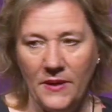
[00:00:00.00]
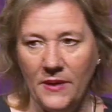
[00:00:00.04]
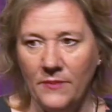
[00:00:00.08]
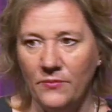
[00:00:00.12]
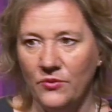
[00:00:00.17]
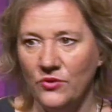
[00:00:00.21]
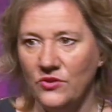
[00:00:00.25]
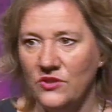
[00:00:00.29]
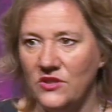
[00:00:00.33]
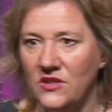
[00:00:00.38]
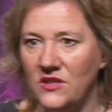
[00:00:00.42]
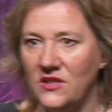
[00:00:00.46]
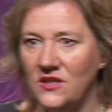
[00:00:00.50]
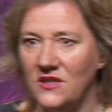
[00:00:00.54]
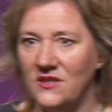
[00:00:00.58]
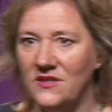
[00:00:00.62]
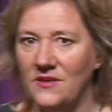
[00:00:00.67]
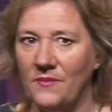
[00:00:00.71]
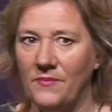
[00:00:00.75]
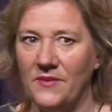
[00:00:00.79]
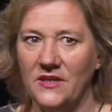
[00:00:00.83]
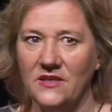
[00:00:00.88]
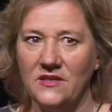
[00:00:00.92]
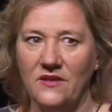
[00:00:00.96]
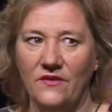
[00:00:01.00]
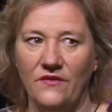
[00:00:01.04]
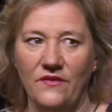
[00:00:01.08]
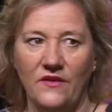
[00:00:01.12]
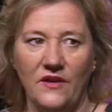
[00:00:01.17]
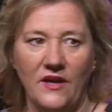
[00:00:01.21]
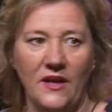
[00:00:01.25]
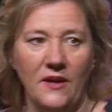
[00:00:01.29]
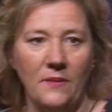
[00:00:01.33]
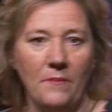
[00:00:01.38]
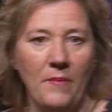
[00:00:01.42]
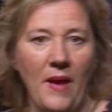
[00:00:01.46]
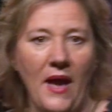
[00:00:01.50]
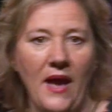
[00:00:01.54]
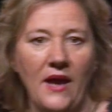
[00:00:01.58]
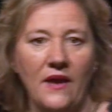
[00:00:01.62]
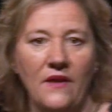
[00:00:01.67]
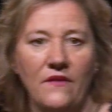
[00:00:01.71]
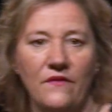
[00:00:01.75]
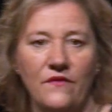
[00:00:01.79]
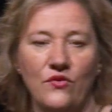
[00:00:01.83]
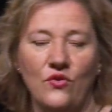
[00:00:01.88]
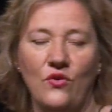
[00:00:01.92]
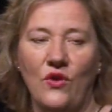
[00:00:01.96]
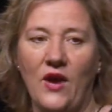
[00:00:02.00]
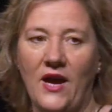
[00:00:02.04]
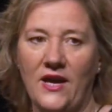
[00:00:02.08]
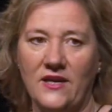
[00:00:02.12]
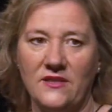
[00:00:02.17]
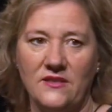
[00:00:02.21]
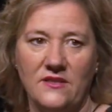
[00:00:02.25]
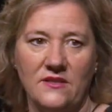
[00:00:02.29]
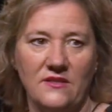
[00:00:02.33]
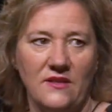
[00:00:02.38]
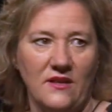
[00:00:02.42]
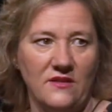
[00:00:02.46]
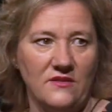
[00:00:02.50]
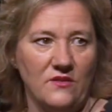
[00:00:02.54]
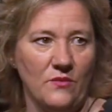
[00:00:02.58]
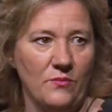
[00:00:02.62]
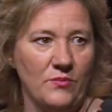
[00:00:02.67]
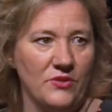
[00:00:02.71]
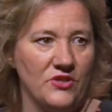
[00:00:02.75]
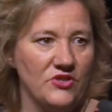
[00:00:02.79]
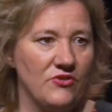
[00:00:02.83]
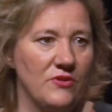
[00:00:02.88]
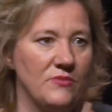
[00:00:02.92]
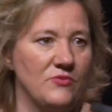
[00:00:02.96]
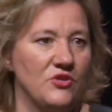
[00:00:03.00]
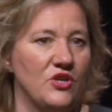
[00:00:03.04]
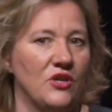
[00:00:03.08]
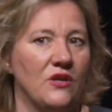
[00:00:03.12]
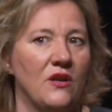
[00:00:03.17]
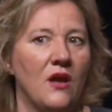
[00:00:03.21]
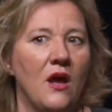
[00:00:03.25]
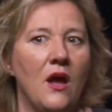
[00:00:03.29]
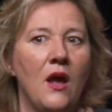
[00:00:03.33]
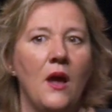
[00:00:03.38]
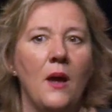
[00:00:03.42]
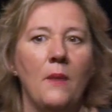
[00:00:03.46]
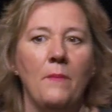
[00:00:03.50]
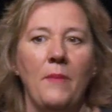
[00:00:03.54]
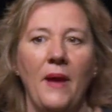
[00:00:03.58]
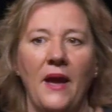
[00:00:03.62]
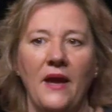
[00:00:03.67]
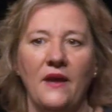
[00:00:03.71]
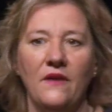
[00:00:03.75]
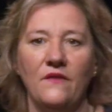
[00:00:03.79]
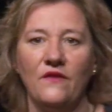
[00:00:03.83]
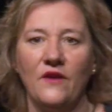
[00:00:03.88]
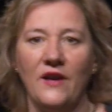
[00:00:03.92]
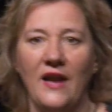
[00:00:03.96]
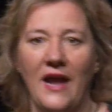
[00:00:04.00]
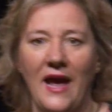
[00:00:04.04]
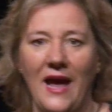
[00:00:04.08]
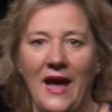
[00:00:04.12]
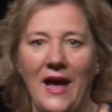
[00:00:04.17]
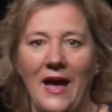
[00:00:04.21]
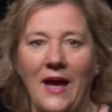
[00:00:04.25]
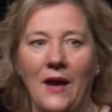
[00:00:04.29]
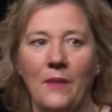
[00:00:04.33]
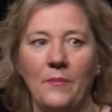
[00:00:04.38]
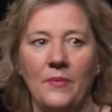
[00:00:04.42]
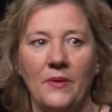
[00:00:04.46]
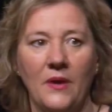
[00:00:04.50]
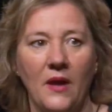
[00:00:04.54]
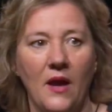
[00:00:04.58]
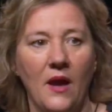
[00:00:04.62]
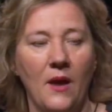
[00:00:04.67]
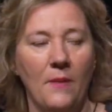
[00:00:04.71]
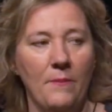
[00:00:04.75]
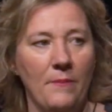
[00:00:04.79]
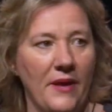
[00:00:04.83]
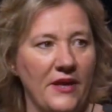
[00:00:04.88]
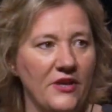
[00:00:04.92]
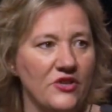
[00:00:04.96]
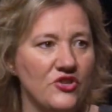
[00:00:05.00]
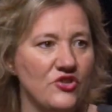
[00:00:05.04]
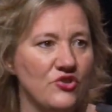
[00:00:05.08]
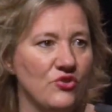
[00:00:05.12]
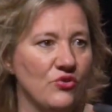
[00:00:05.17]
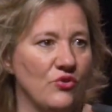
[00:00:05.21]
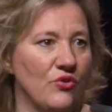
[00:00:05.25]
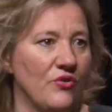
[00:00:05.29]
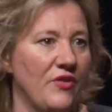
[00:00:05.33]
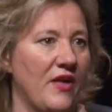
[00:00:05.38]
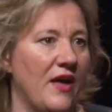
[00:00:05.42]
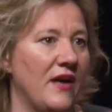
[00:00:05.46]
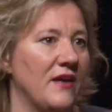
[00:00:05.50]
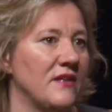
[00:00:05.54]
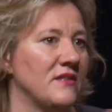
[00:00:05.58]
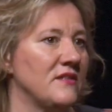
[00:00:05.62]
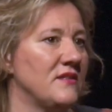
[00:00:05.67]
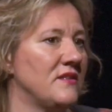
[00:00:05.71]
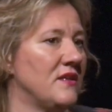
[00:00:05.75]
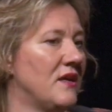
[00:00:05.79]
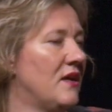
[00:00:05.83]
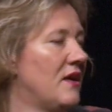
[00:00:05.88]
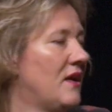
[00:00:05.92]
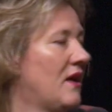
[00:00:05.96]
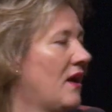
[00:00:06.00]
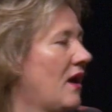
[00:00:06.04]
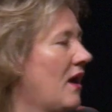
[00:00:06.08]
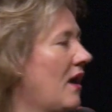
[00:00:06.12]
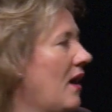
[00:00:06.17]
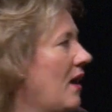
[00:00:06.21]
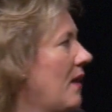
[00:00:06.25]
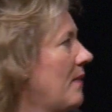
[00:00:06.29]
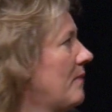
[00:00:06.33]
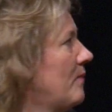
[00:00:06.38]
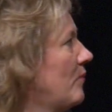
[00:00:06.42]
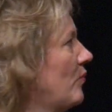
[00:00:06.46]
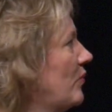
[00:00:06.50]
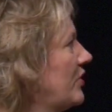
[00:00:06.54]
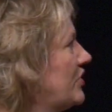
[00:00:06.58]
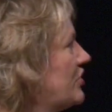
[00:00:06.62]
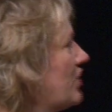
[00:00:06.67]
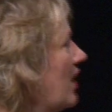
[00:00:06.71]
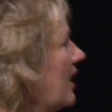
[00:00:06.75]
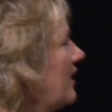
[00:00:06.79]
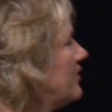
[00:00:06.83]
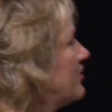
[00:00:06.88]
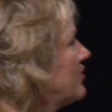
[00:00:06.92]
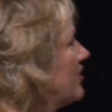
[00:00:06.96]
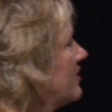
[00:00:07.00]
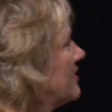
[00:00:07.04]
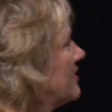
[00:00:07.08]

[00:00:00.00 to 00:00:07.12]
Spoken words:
people to do something differently. Pay for exercise on prescription. Pay for an app, and make sure that we challenge